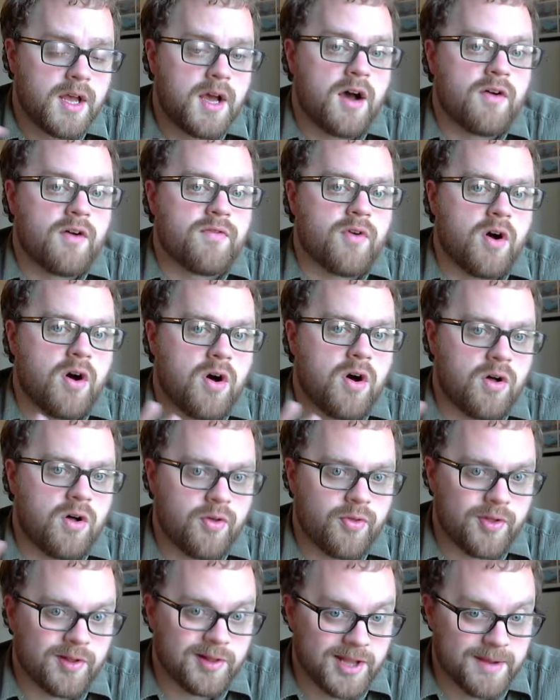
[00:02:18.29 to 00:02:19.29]
of
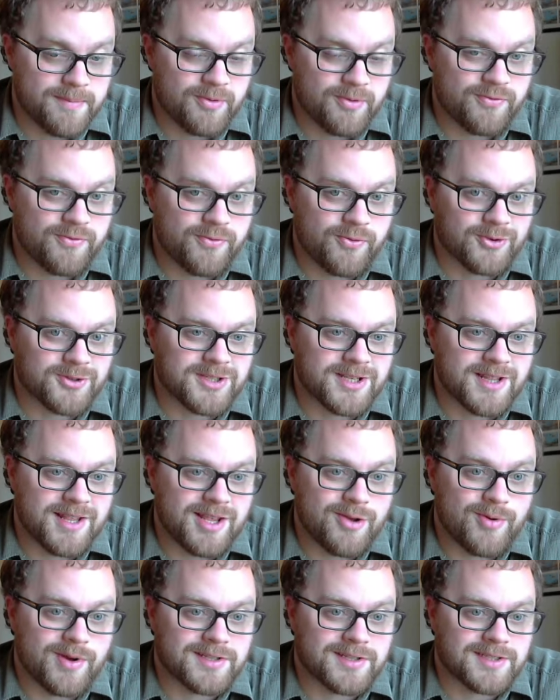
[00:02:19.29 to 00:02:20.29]
all the labor force in the
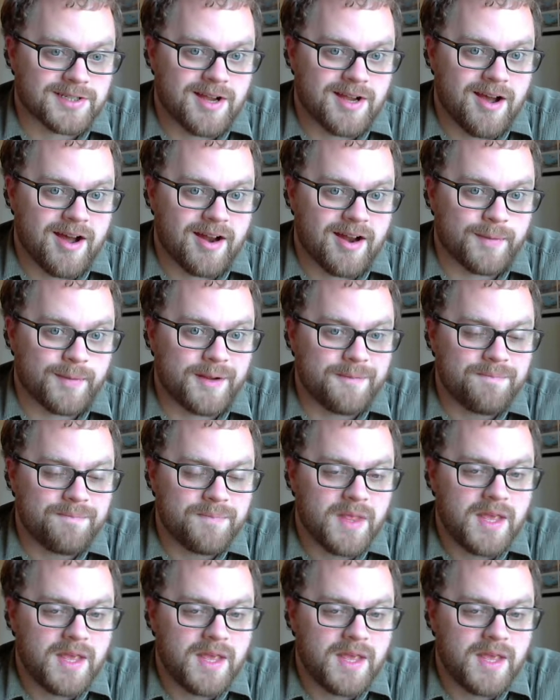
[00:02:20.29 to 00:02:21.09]
U.S. economy.